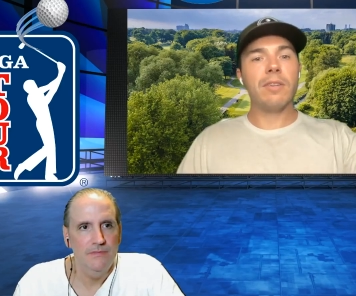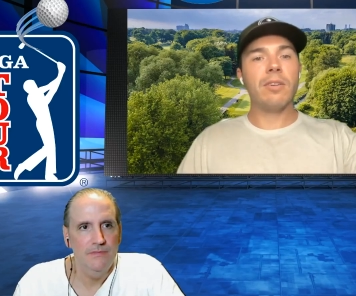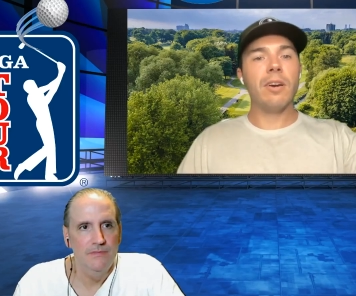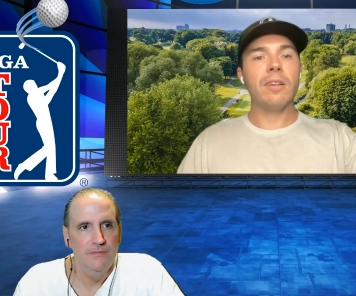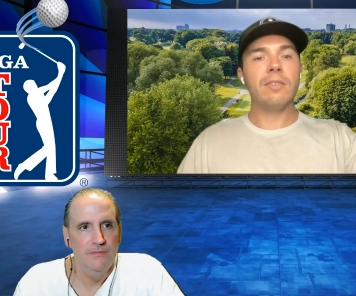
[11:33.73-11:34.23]
Speaker 1: a
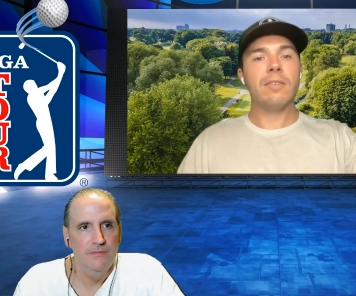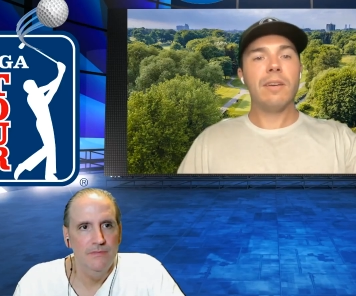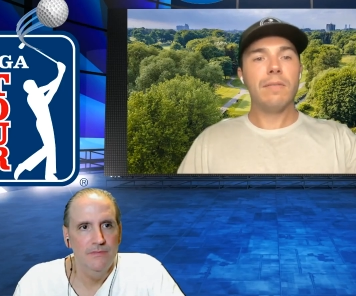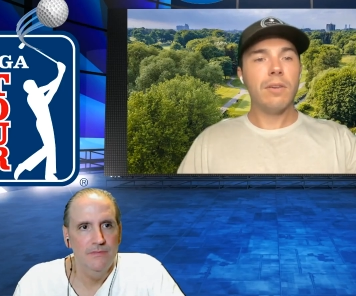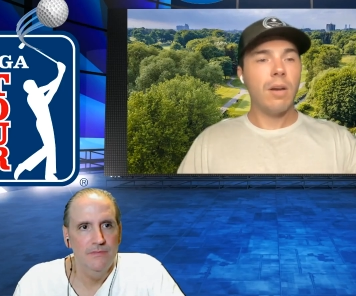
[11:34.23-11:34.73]
ton until
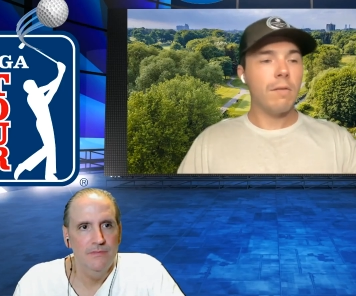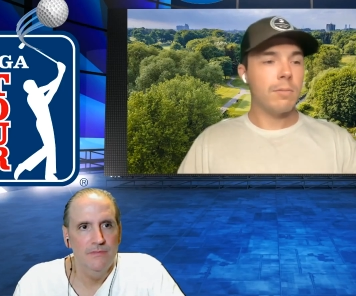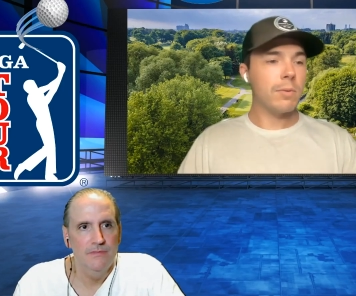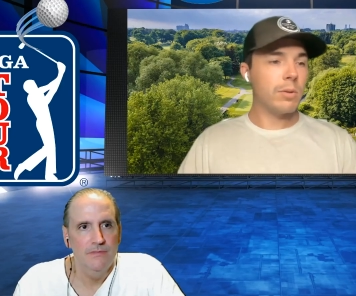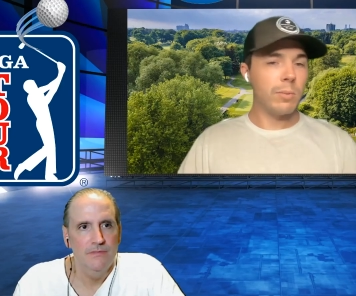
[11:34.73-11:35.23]
I feel
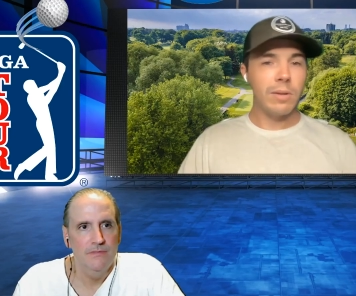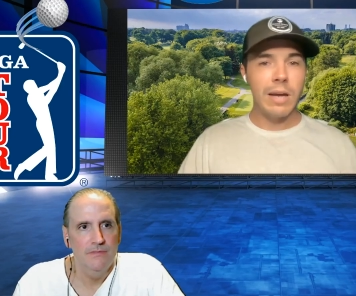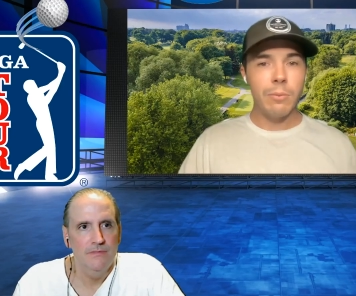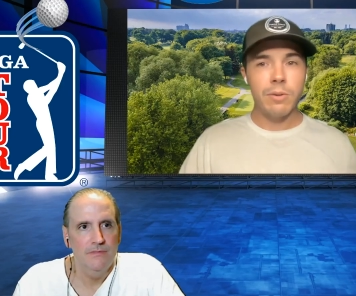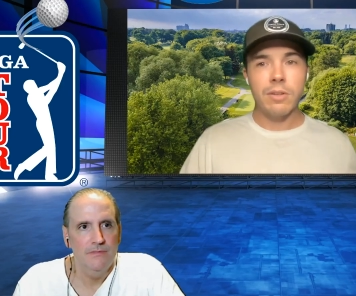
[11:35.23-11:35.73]
comfortable with what,
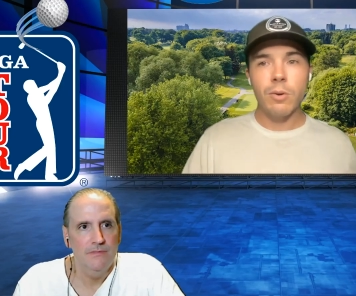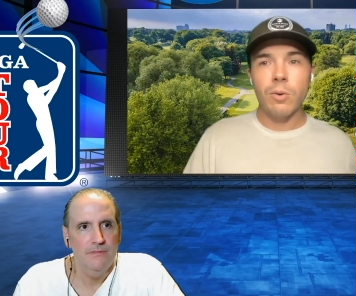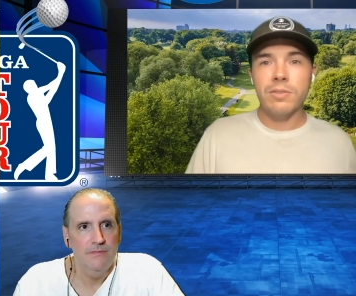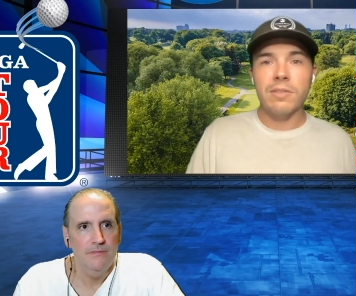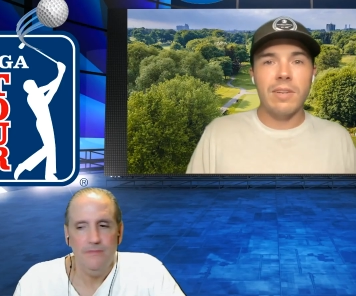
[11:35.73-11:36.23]
what the
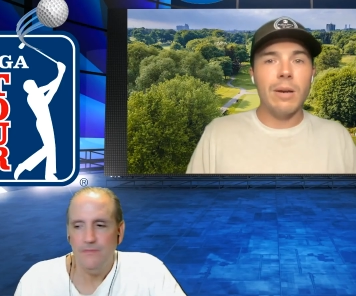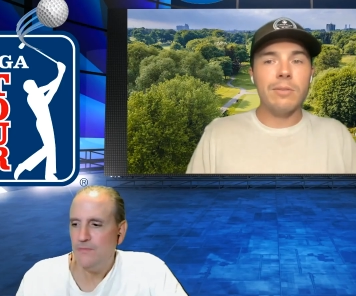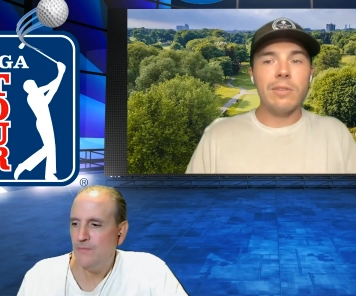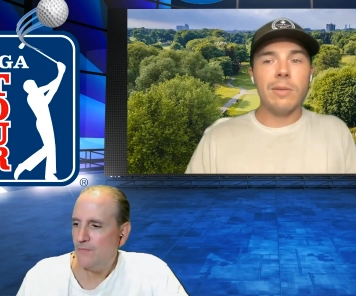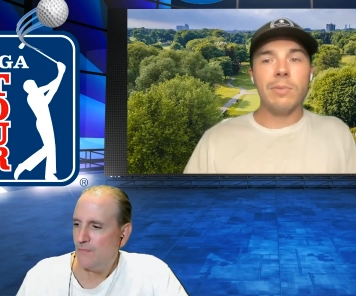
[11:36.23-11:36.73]
course is and how
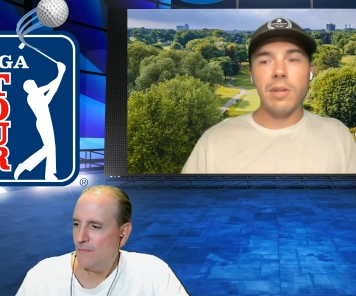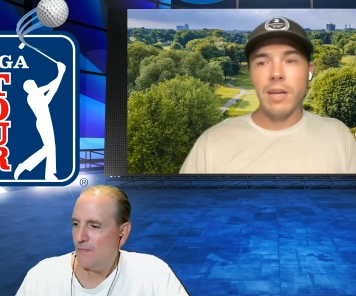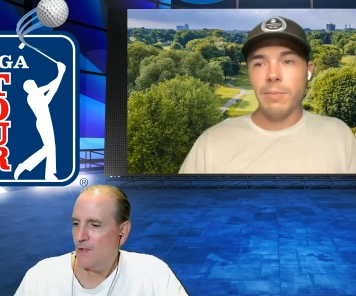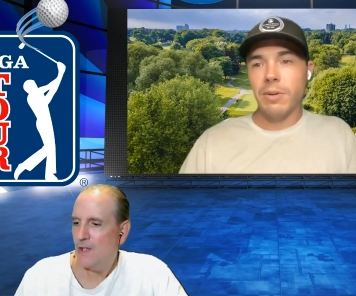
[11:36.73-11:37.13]
it's going to play.